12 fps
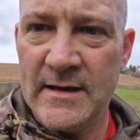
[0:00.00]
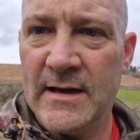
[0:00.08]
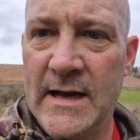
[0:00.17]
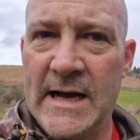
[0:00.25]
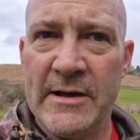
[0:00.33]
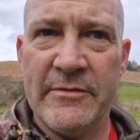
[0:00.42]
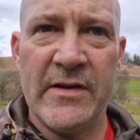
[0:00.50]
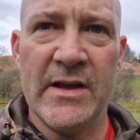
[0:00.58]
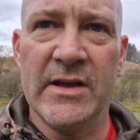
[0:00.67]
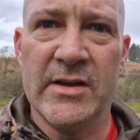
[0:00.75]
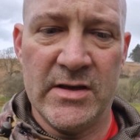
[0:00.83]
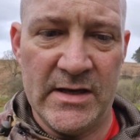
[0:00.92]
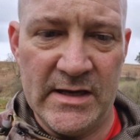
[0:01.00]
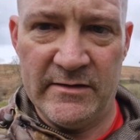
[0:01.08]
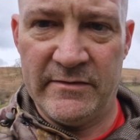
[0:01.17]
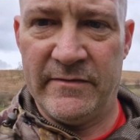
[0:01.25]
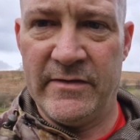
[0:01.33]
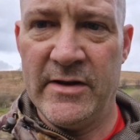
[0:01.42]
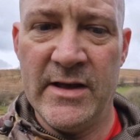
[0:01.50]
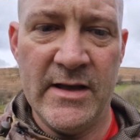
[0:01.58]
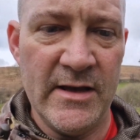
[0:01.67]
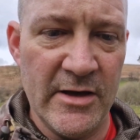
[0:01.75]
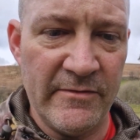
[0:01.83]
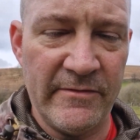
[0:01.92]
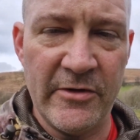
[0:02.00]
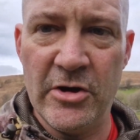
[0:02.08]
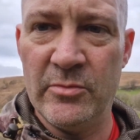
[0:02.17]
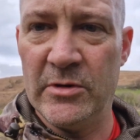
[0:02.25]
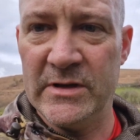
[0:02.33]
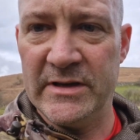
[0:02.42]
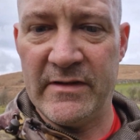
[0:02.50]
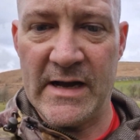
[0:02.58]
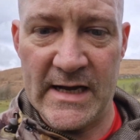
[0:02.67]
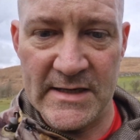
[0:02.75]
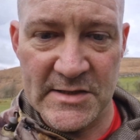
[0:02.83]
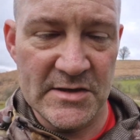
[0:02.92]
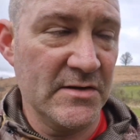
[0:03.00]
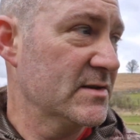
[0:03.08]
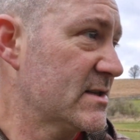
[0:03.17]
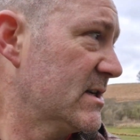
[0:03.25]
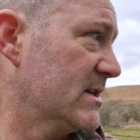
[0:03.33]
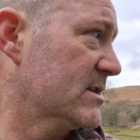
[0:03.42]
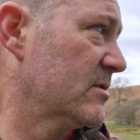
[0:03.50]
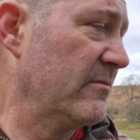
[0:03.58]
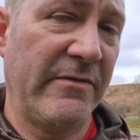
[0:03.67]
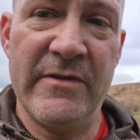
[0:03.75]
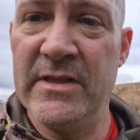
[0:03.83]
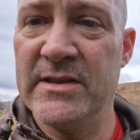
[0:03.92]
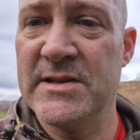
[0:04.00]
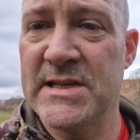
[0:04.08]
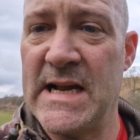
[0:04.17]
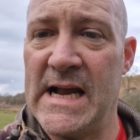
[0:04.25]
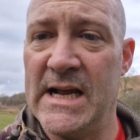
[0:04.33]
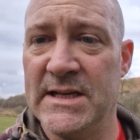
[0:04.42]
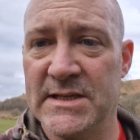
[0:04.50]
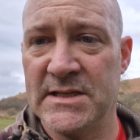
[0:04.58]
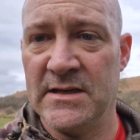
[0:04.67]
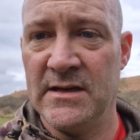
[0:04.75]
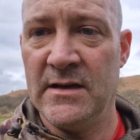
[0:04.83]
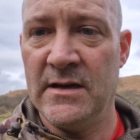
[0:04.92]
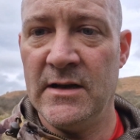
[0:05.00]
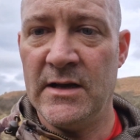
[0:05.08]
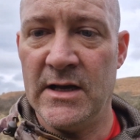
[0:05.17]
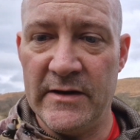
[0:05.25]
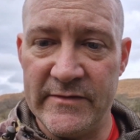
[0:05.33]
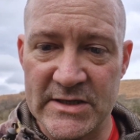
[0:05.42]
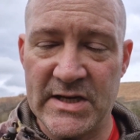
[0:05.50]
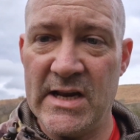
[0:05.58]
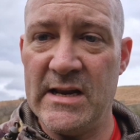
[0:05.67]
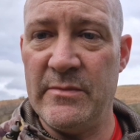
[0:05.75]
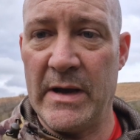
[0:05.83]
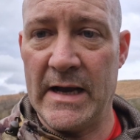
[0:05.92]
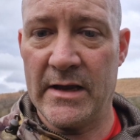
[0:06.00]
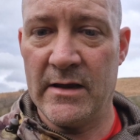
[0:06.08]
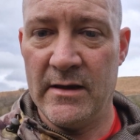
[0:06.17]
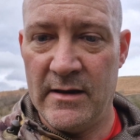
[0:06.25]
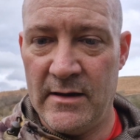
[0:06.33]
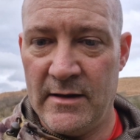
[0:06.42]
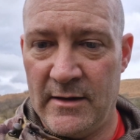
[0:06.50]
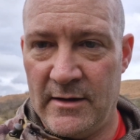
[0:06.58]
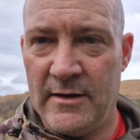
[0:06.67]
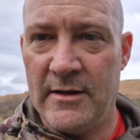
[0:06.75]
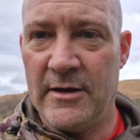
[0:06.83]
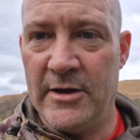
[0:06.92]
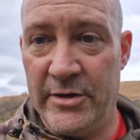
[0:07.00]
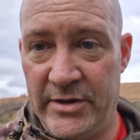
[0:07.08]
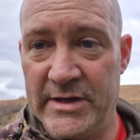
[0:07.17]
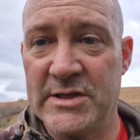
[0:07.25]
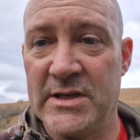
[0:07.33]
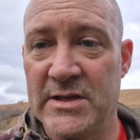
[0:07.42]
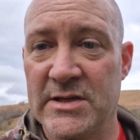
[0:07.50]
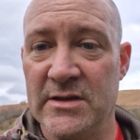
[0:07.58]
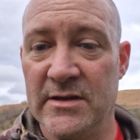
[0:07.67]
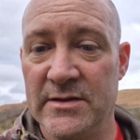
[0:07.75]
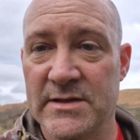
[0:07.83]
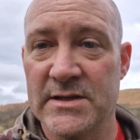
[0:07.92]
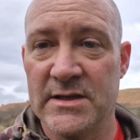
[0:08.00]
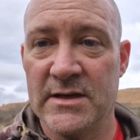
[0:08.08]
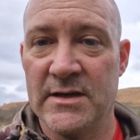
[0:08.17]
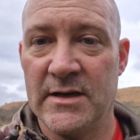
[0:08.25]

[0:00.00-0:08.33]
I think if a thermal device can see something the size of a tea bag at this distance,